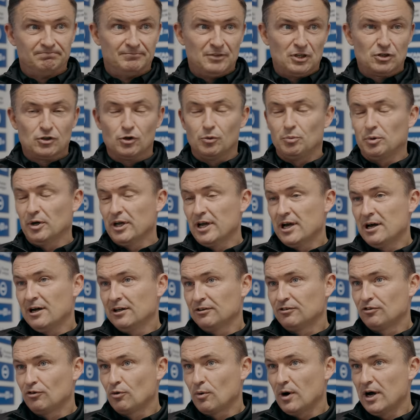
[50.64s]
a couple of
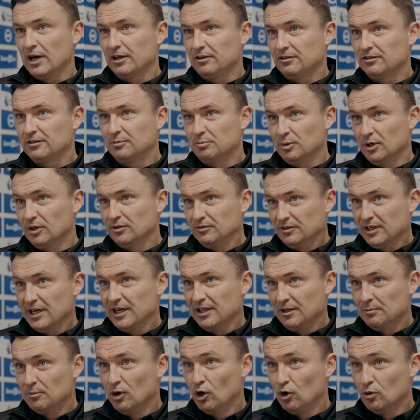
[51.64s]
yards twice, but
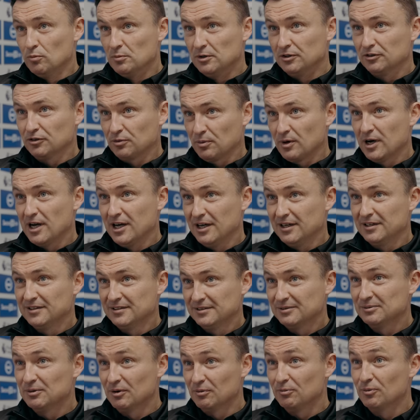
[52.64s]
they're the moments where
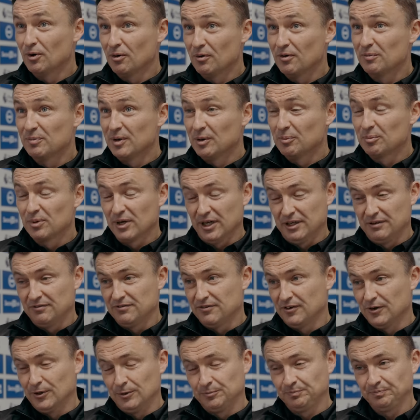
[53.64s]
what we'd been playing
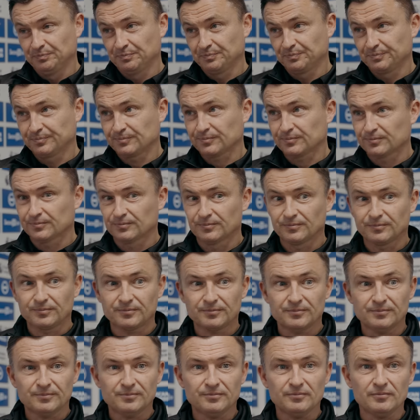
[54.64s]
for.
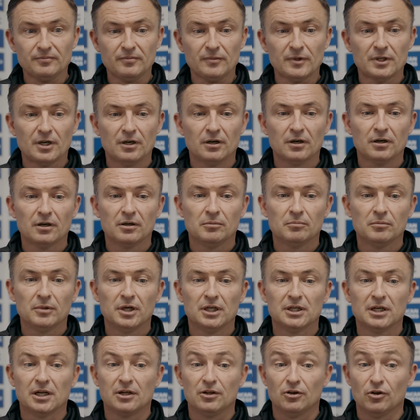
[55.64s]
And
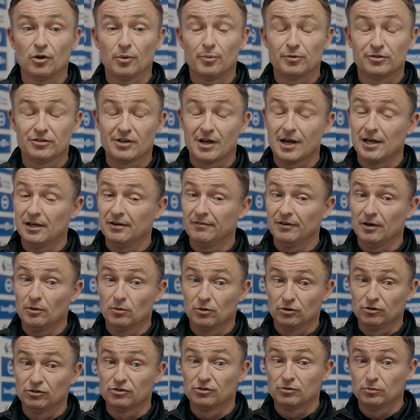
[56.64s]
then the other side of it
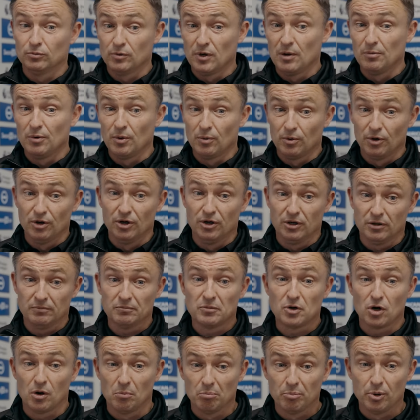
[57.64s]
was when we were
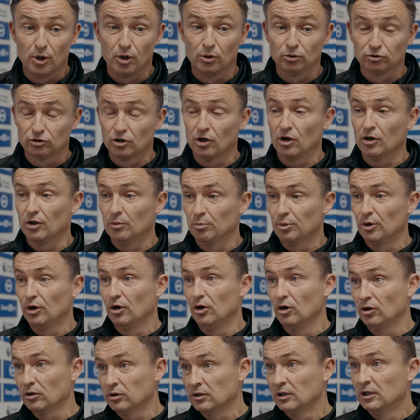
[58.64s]
composed, got on the
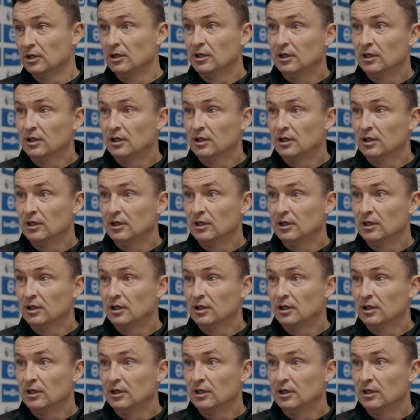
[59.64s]
ball,